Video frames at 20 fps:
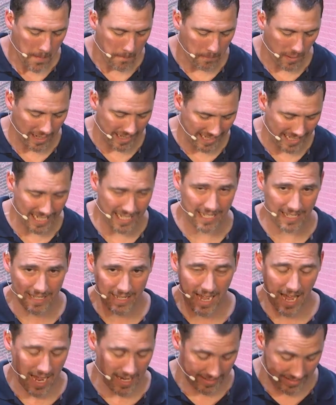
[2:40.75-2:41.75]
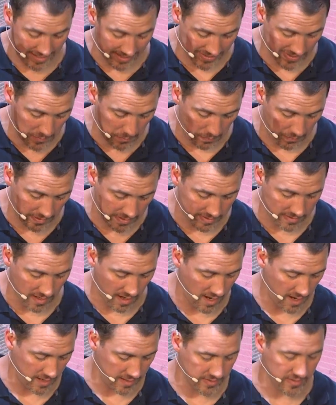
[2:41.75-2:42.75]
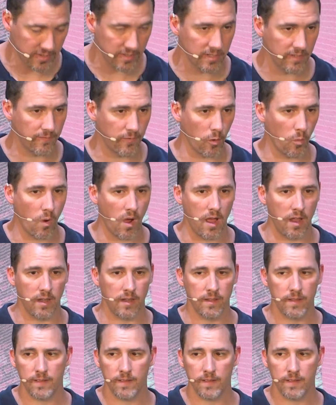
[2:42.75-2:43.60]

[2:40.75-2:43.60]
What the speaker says: "But he," God, "disciplines us for what?